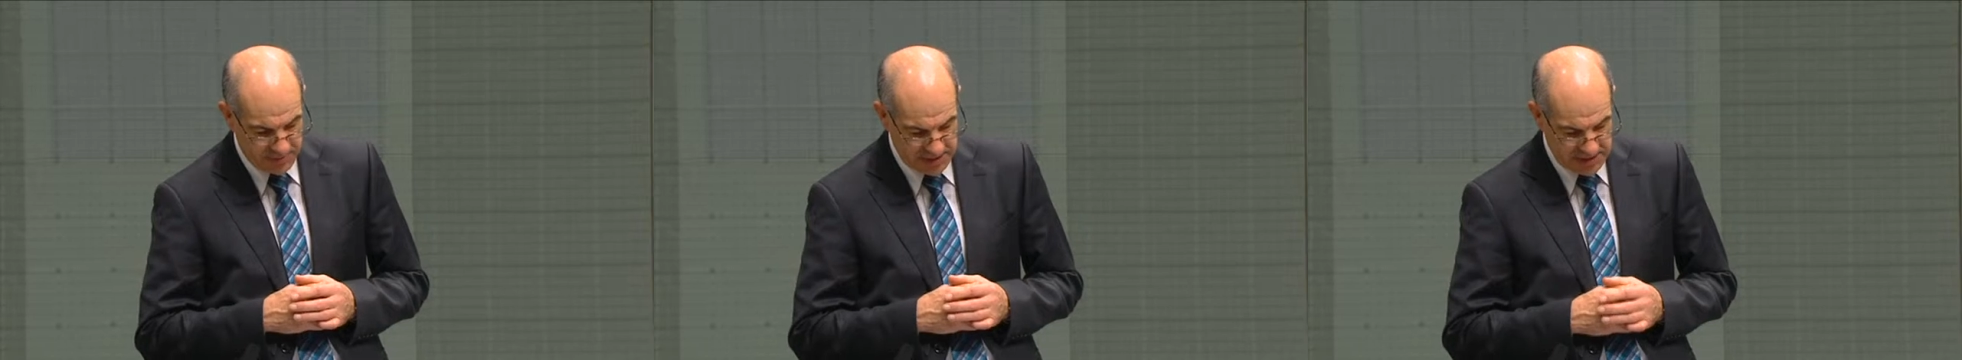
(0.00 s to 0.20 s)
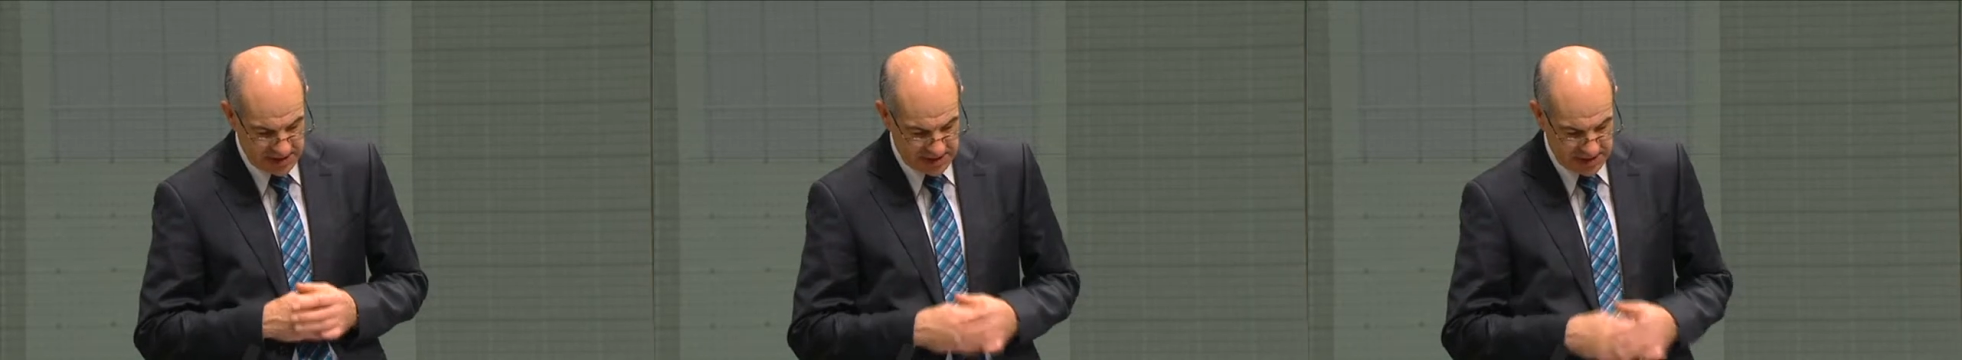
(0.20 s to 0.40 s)

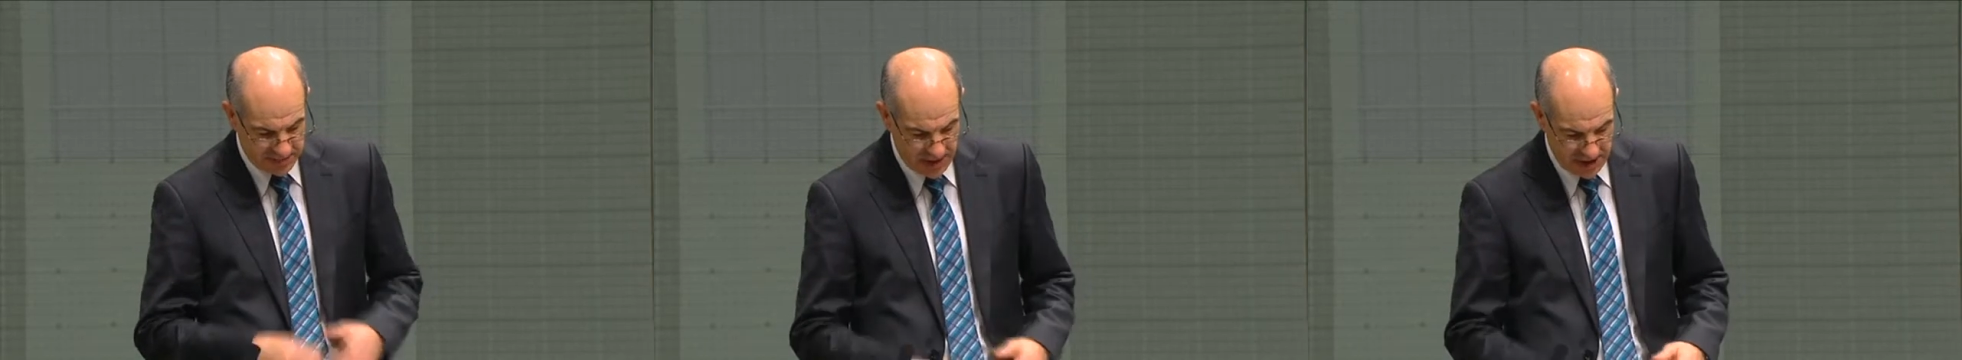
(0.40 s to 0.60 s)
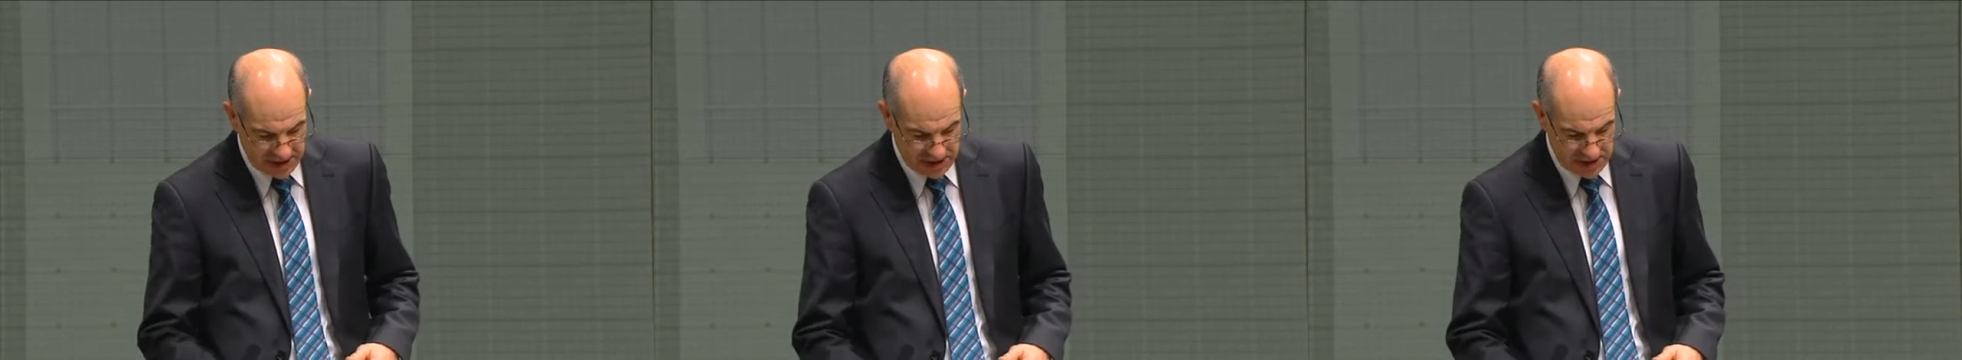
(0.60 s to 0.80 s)

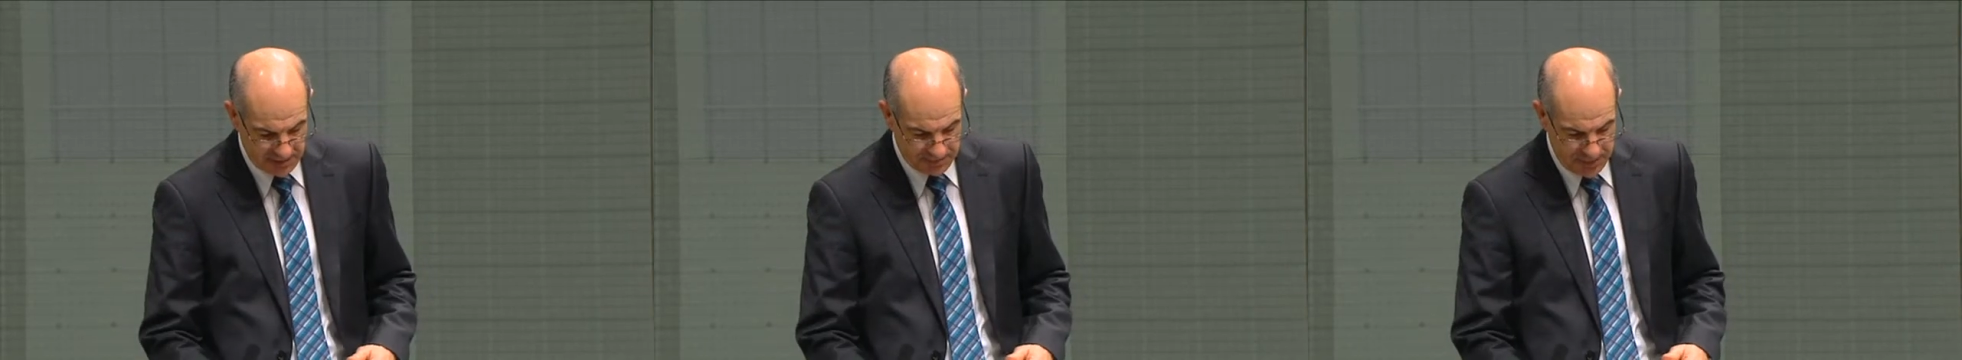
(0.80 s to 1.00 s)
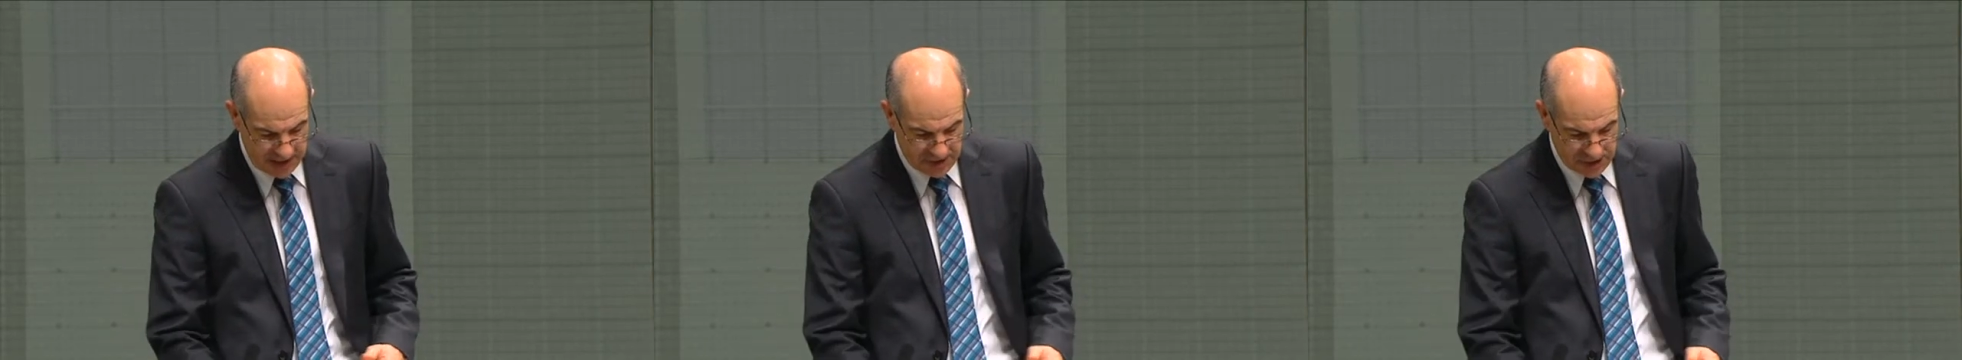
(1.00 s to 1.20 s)
participation
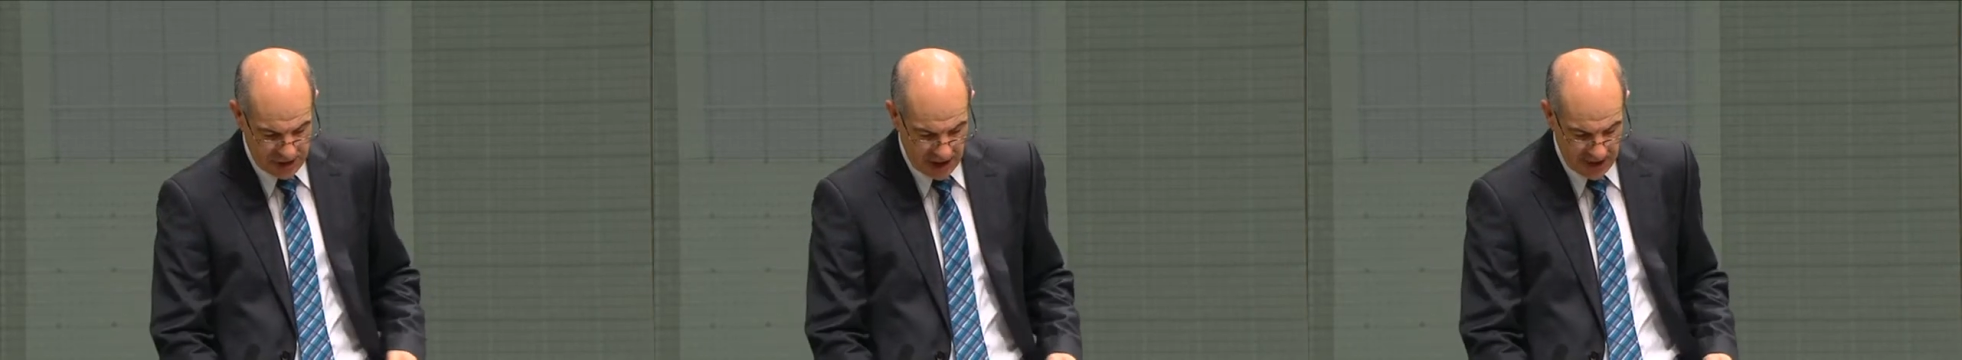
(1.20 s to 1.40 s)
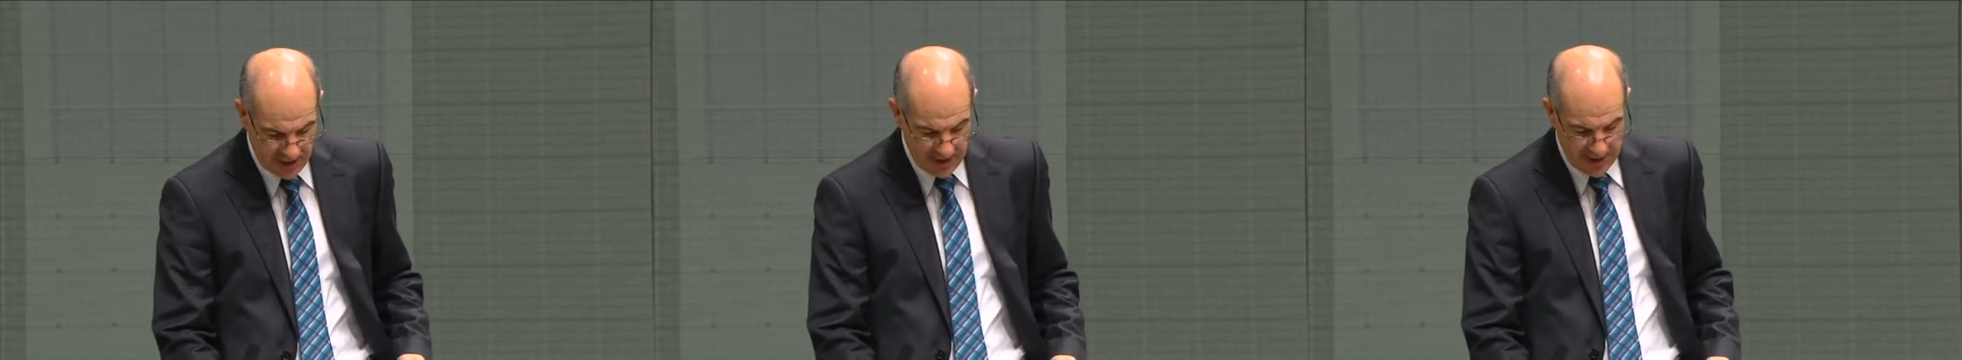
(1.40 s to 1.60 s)

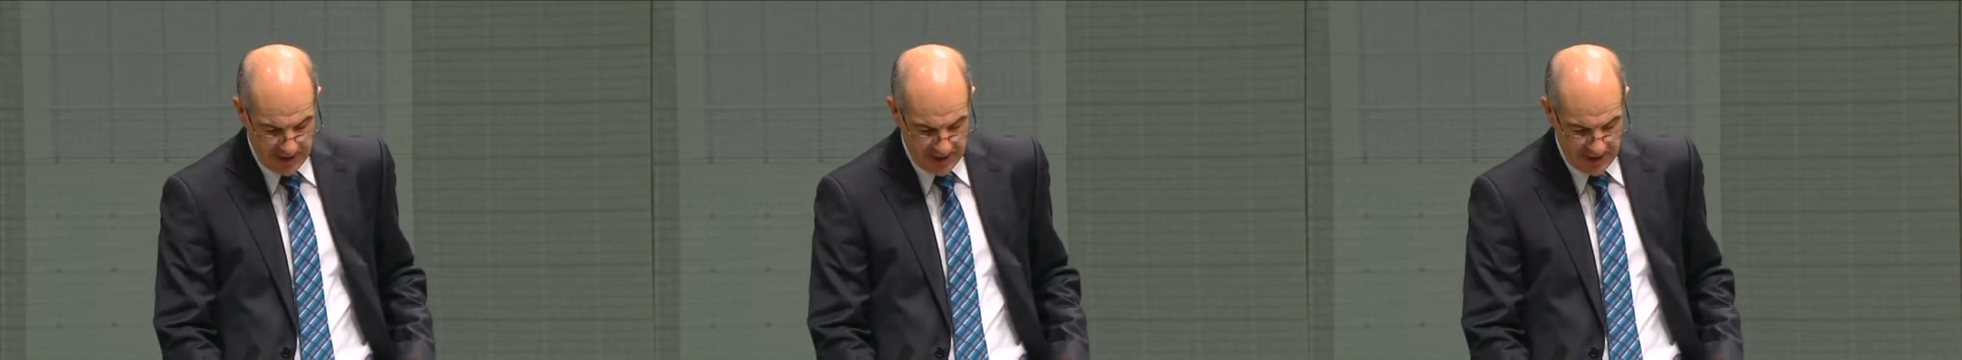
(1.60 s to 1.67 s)
picture,